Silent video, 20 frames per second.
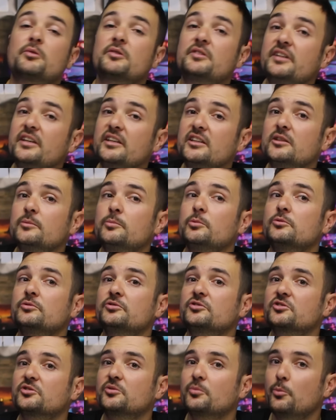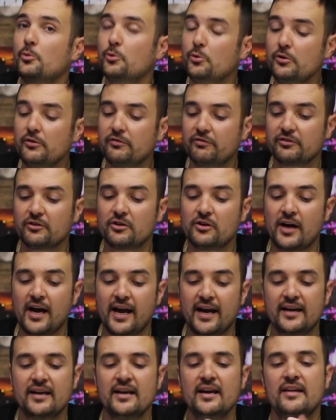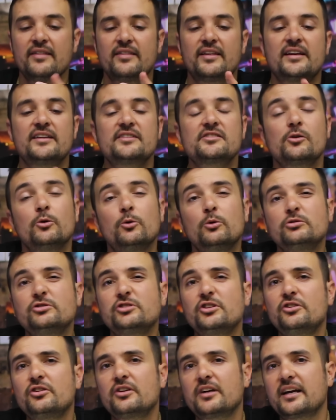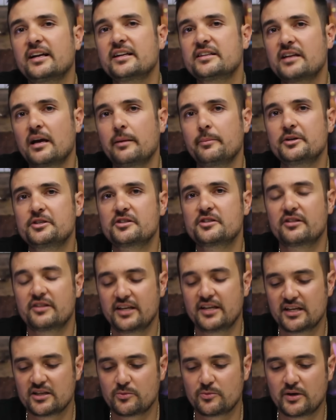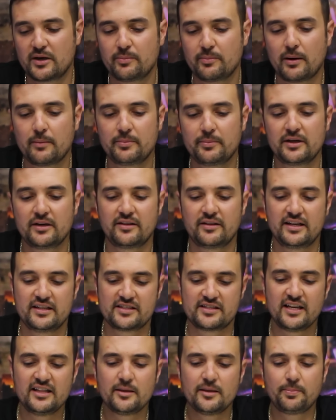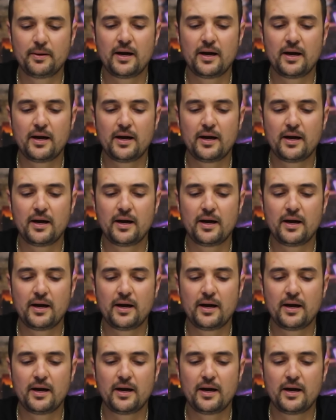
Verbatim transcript: predictable, smooth flying that is also not going to damage the things when you bump into things. In the